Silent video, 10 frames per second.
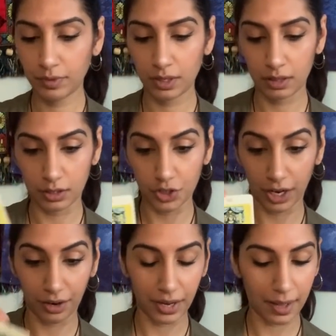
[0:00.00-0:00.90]
The
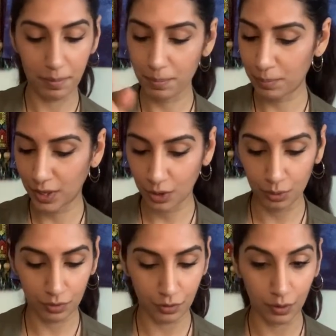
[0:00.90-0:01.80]
Chariot,
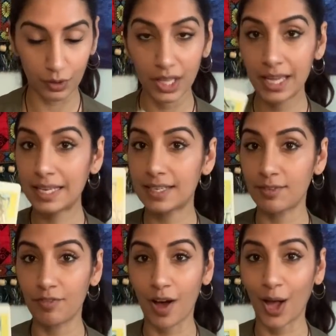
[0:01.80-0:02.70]
beautiful.
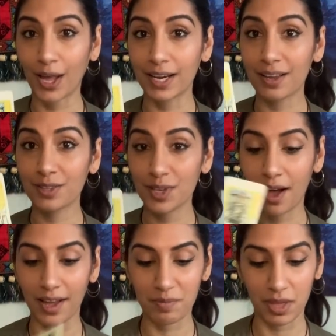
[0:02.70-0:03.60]
Divine
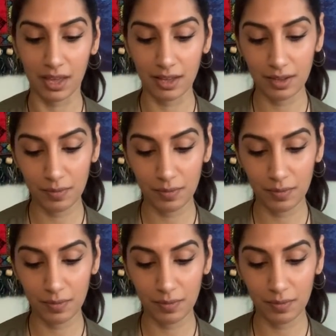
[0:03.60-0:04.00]
timing.